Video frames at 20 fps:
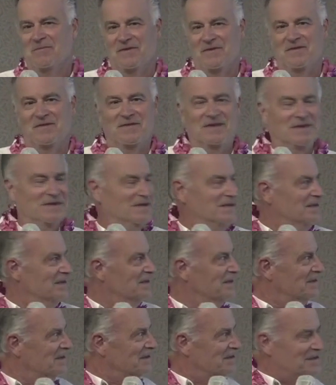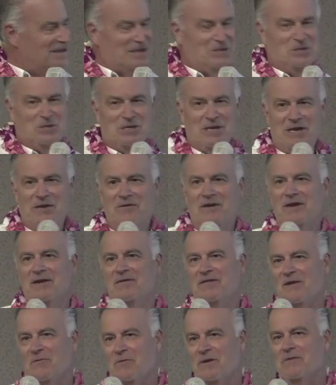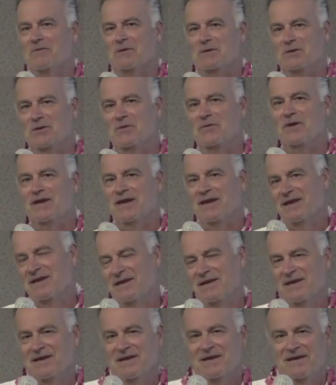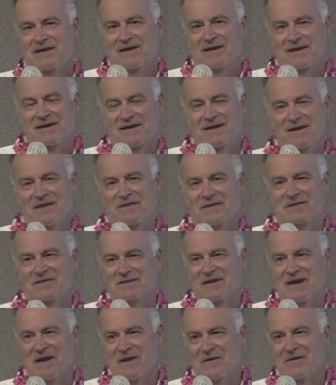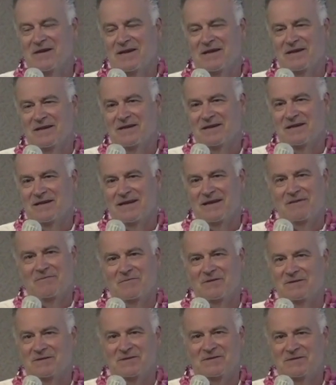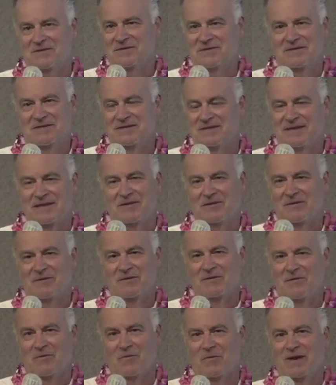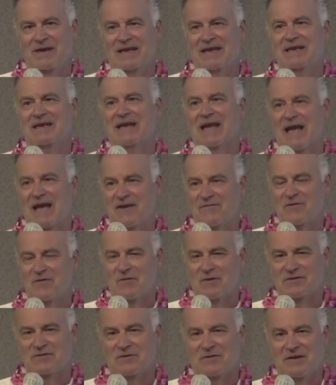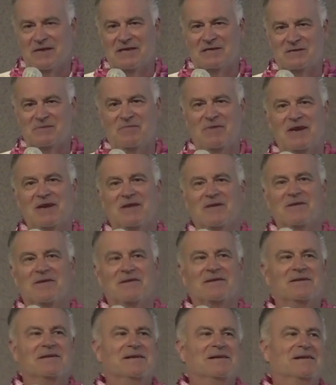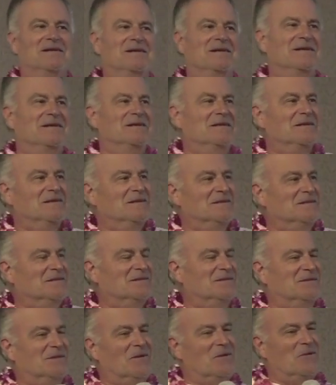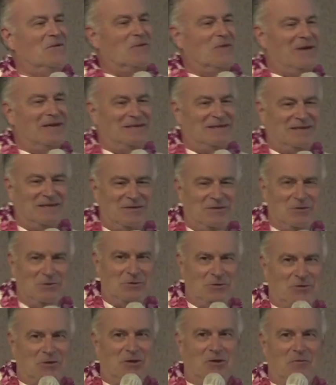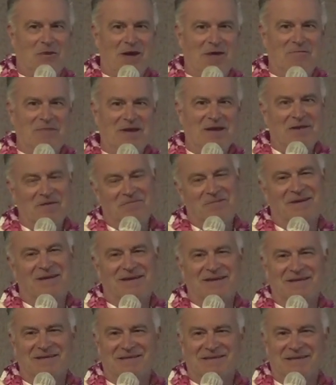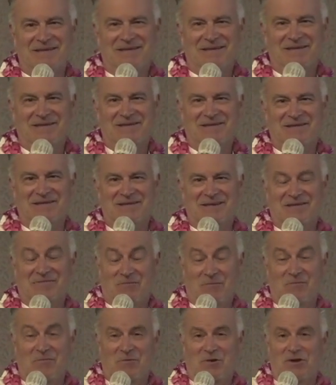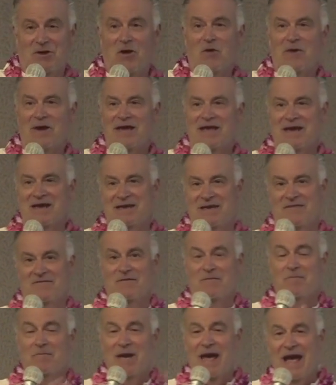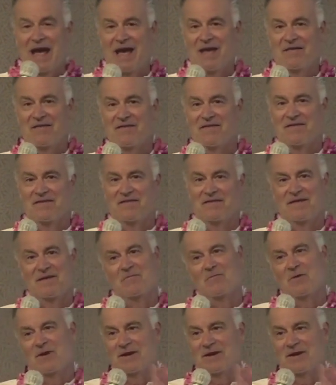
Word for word: the uh, engineering that we were doing uh, in this area and was said, we need to have you as our guest speaker. So I said, You sure you want me? Because it's, it, we're going in a different path than what